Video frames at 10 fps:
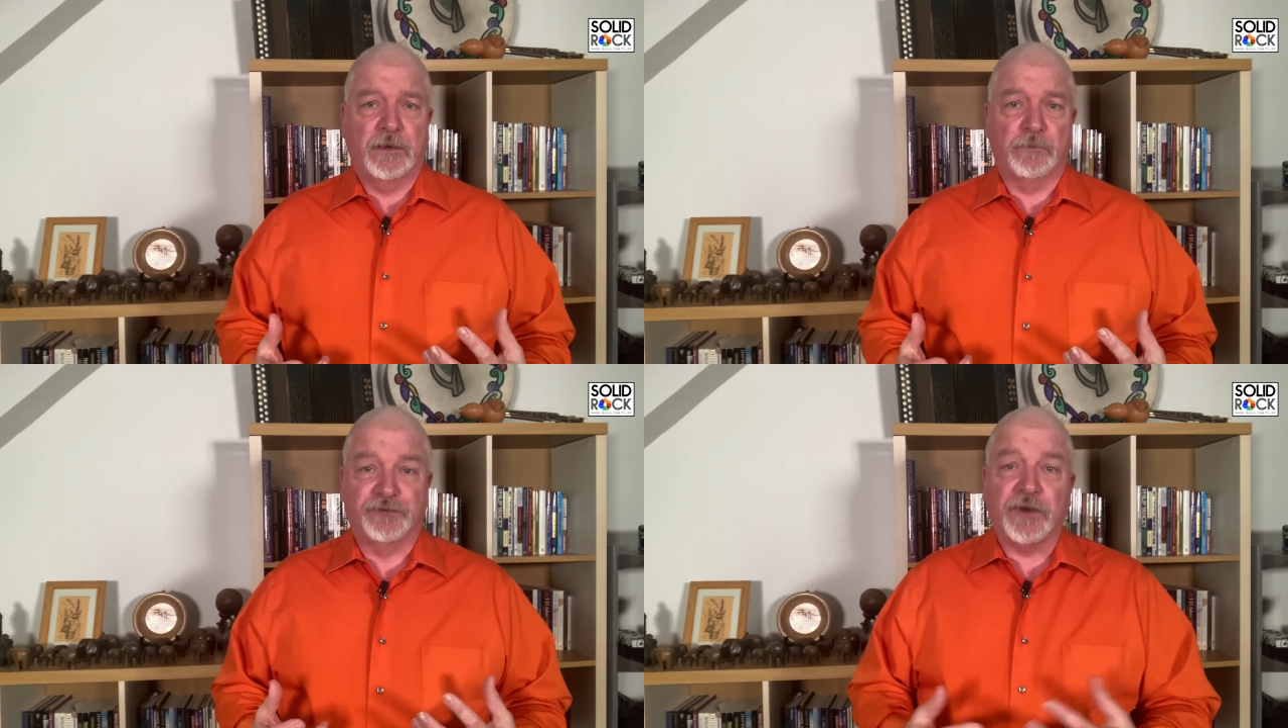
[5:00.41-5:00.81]

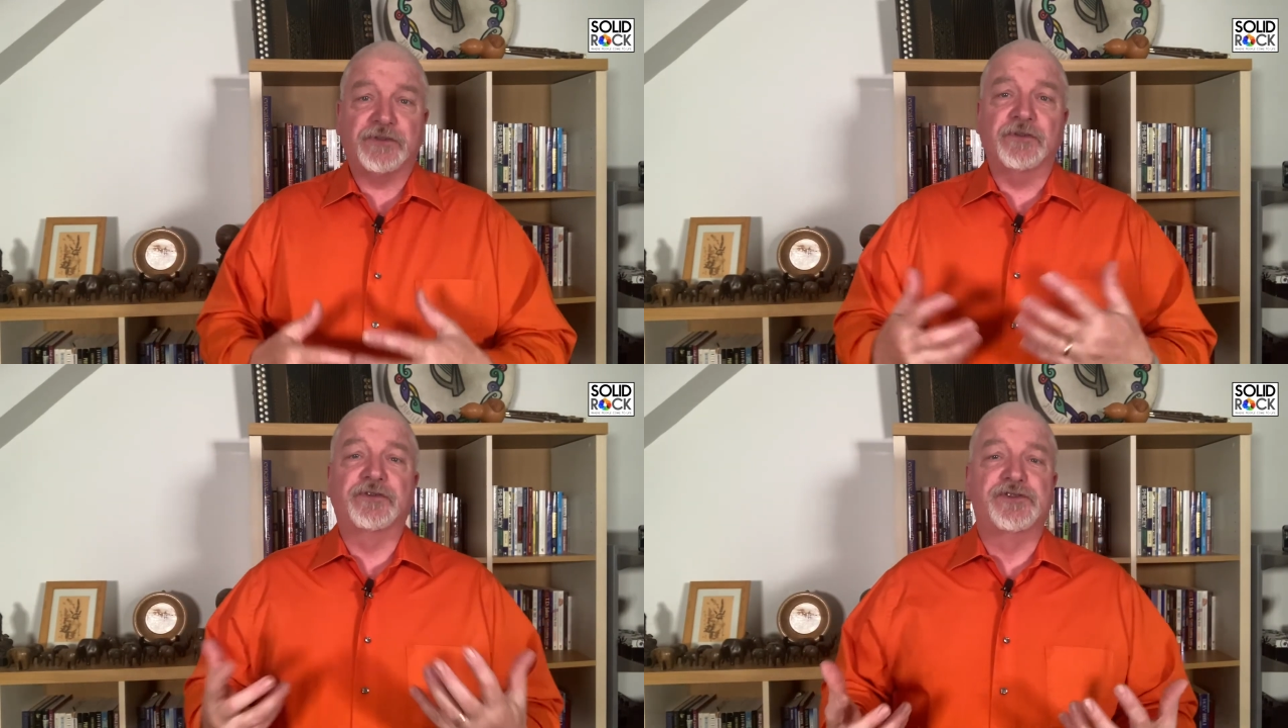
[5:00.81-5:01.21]
such
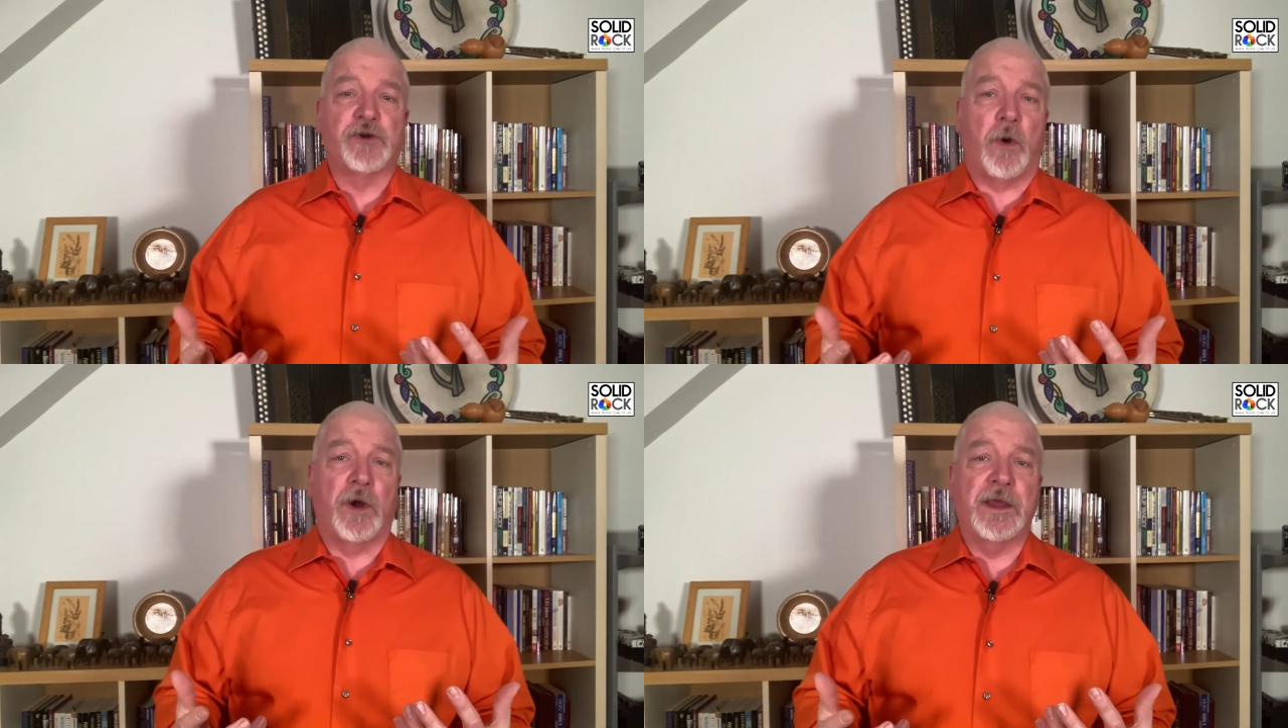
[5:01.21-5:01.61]
as
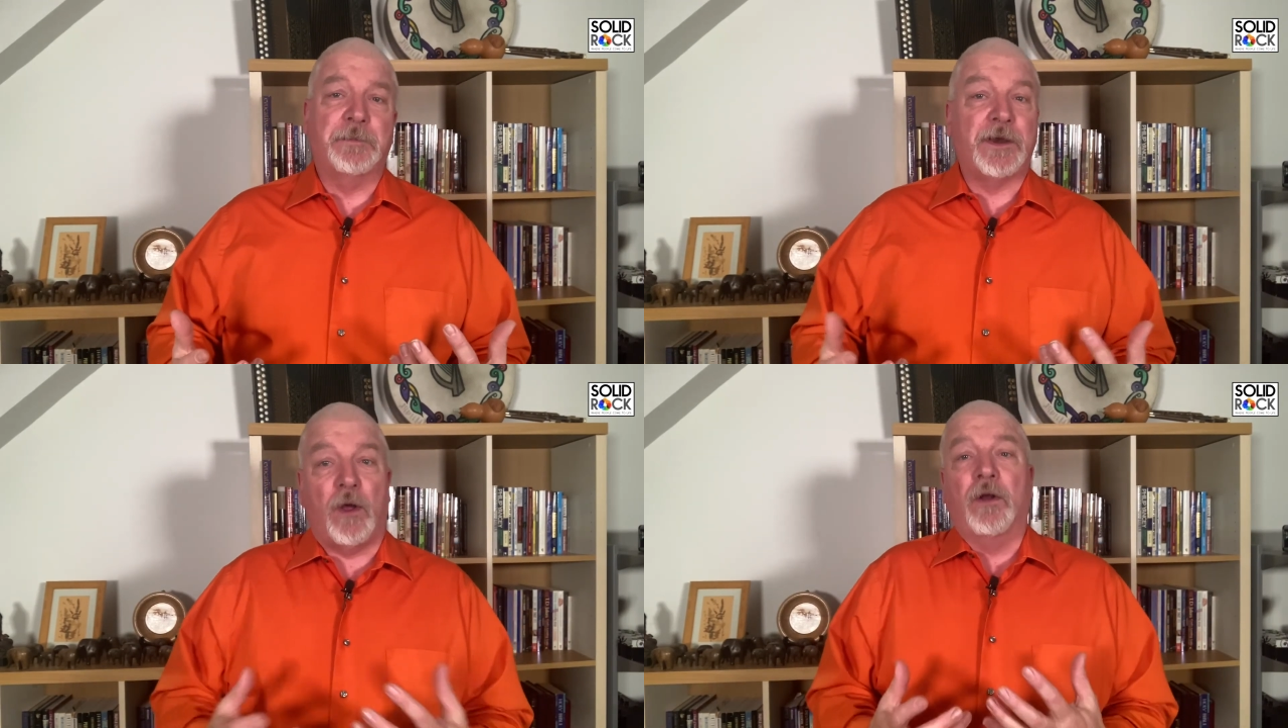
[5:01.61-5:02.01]
joy,
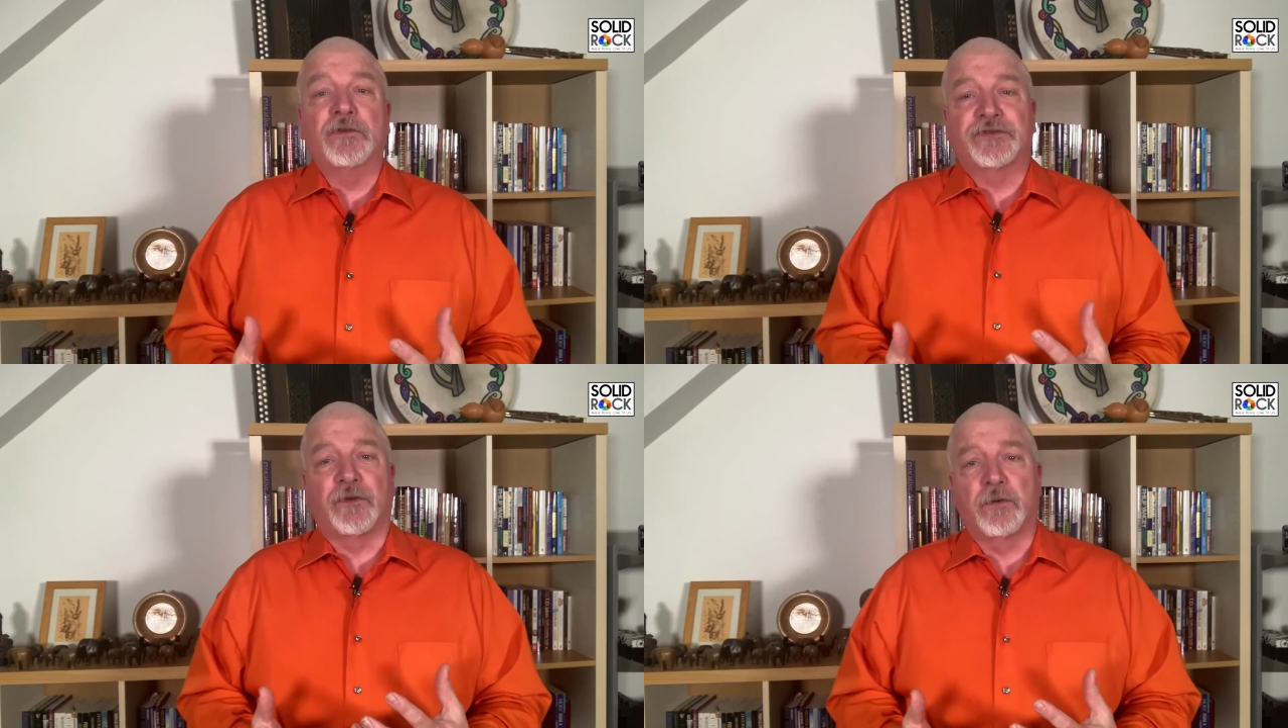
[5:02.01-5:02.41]
but
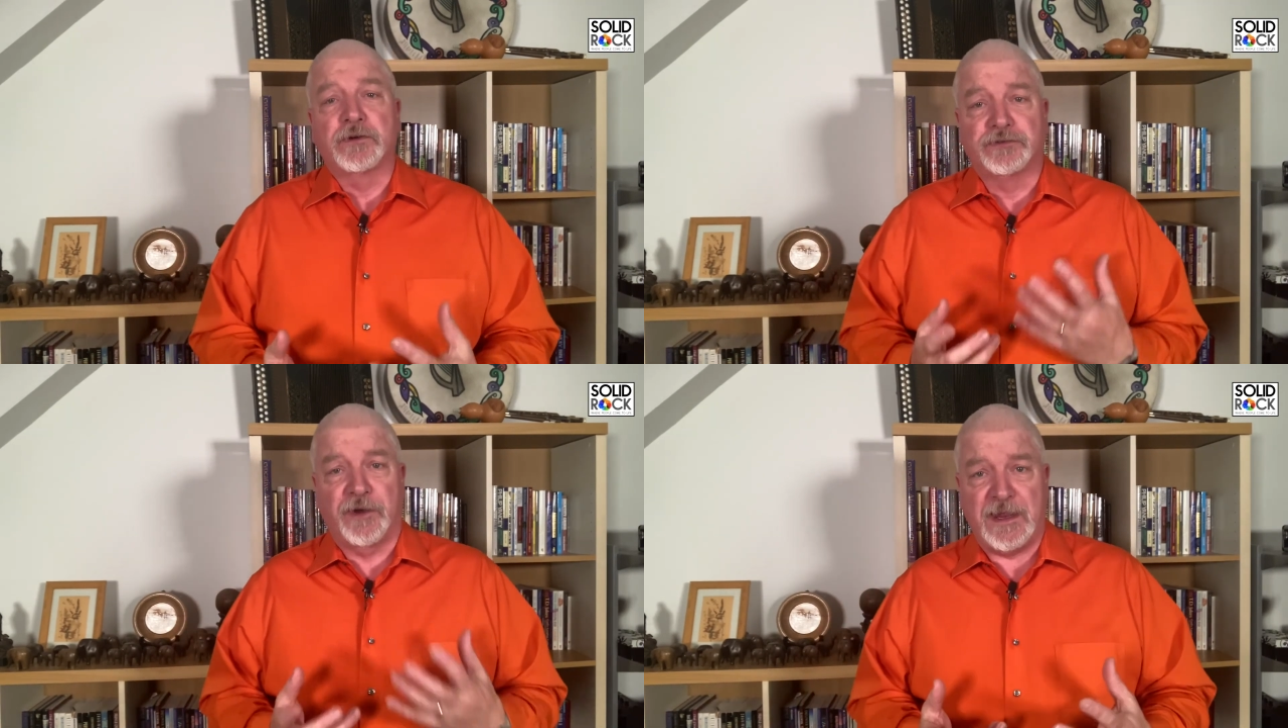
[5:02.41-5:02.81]
also
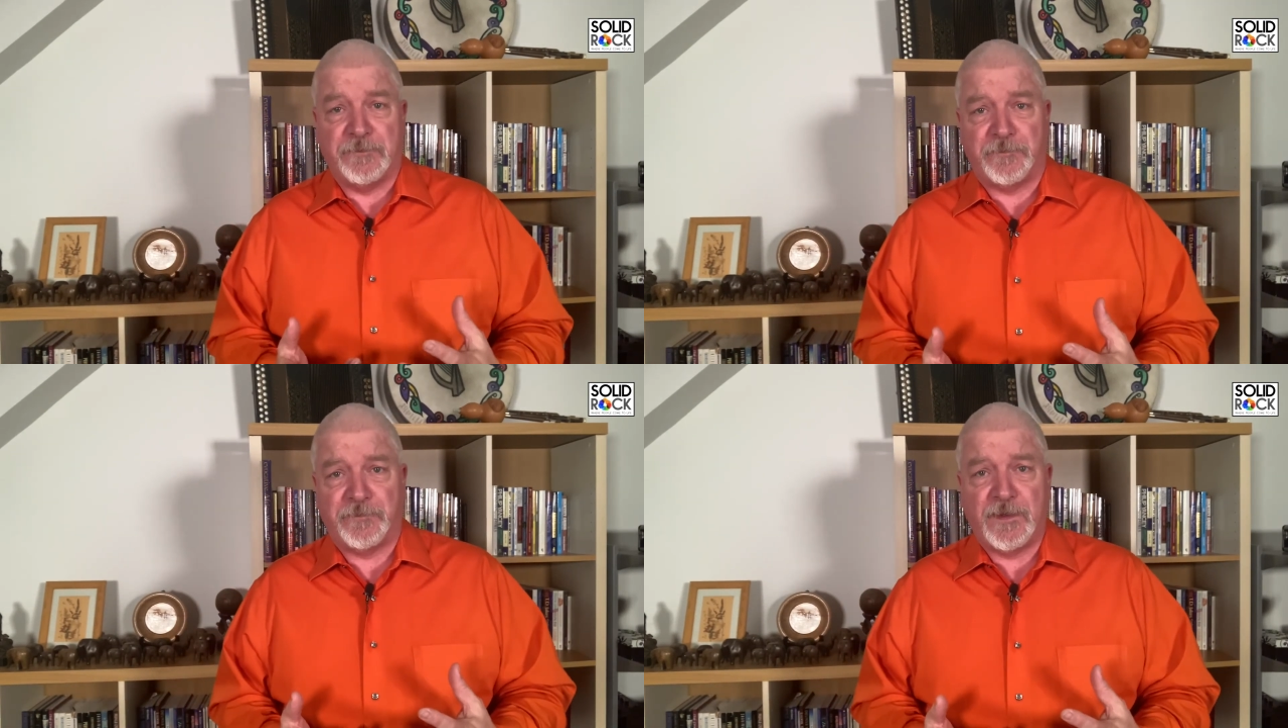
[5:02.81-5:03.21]

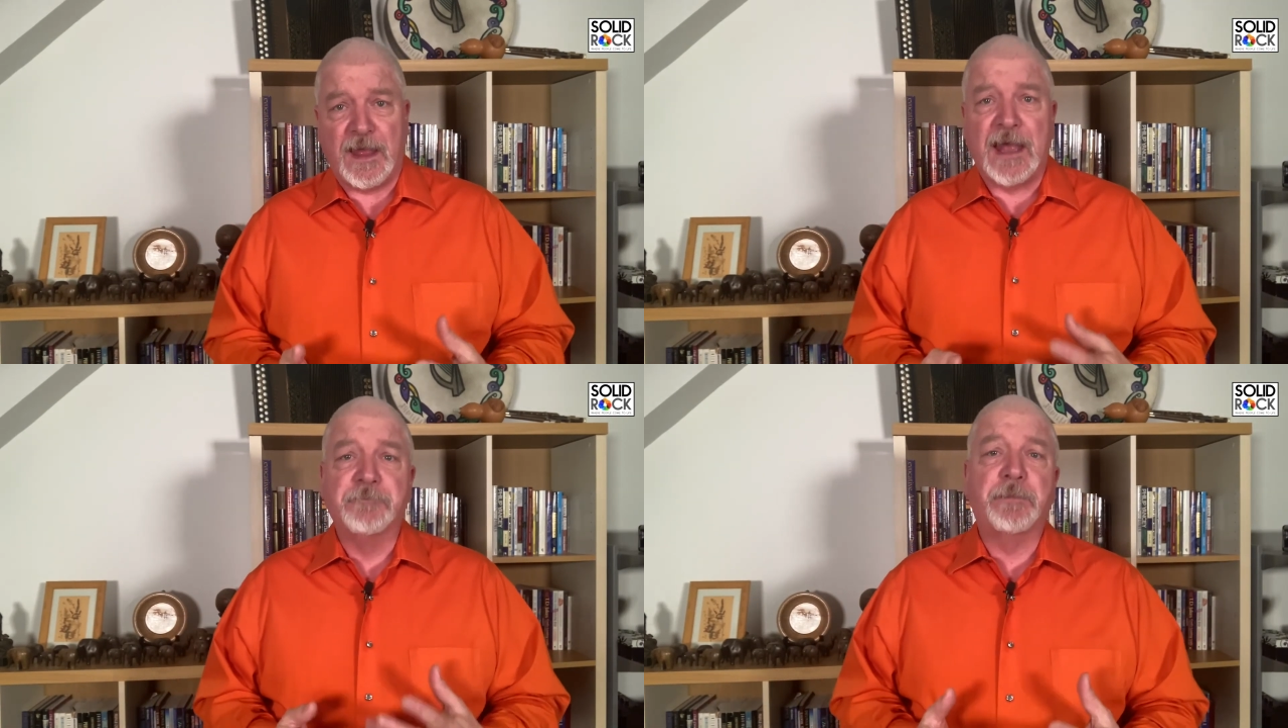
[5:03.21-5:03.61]
grief,
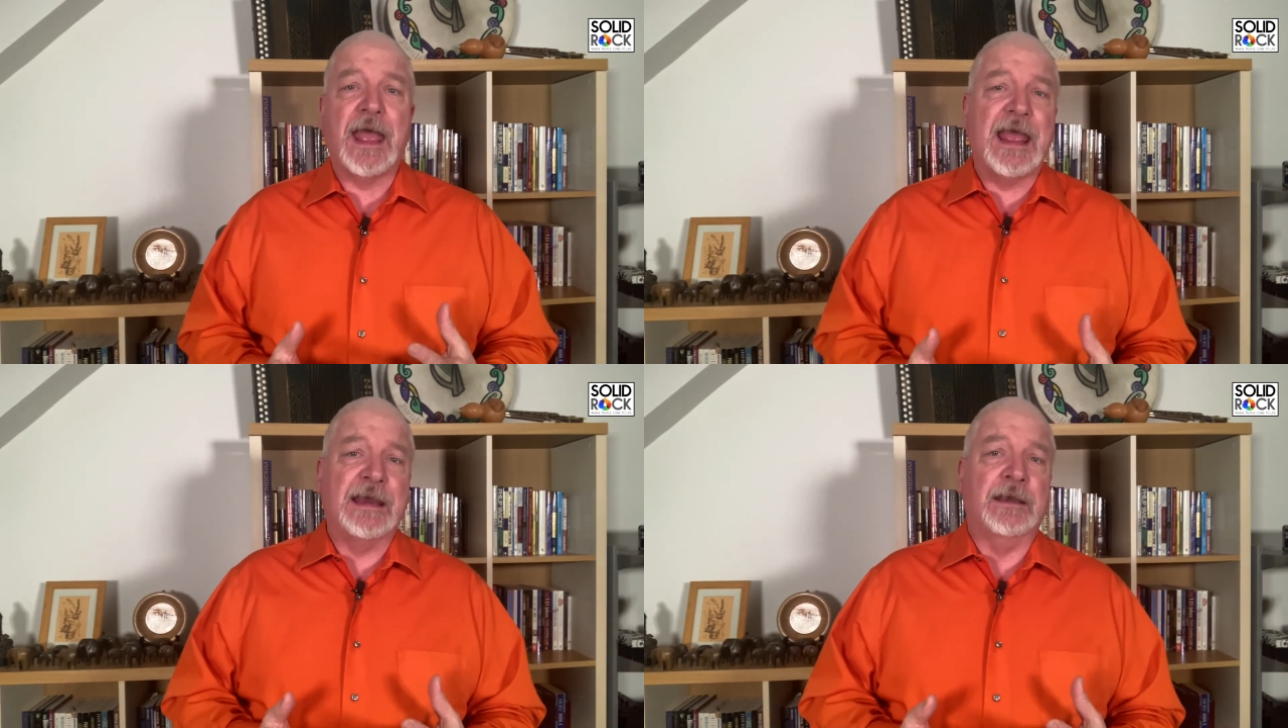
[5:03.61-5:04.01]
and
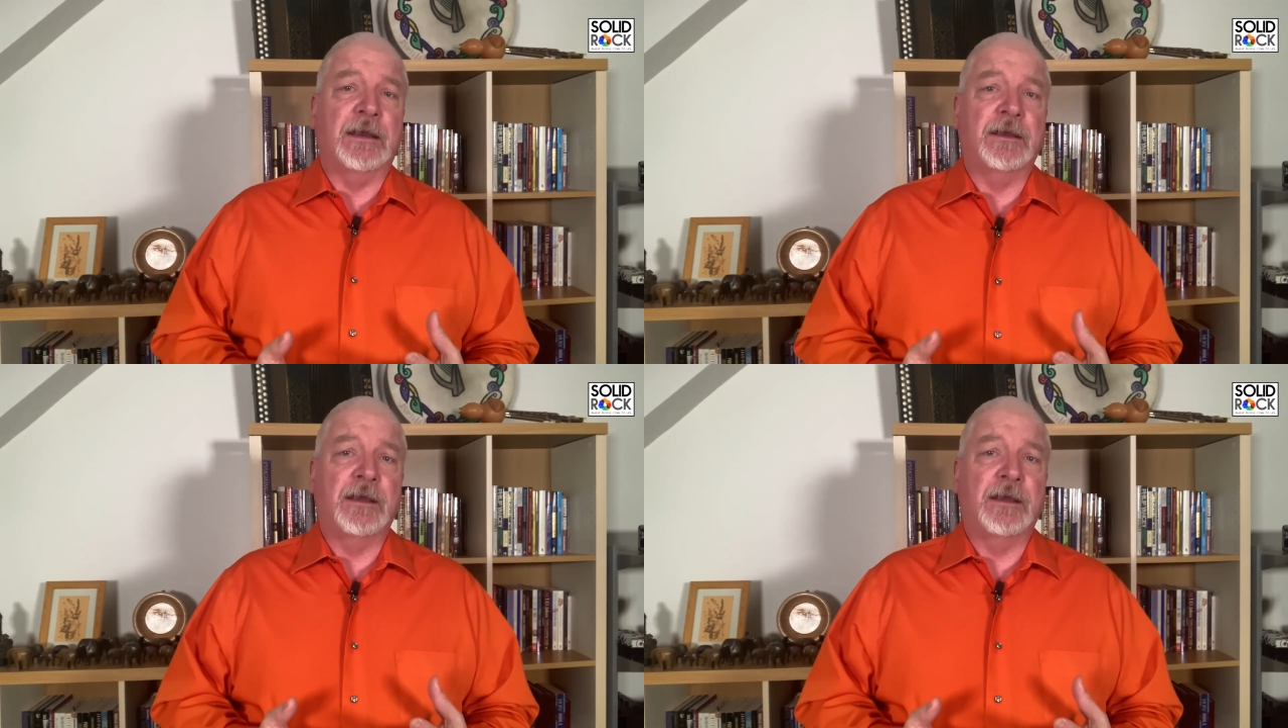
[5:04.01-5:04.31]
pain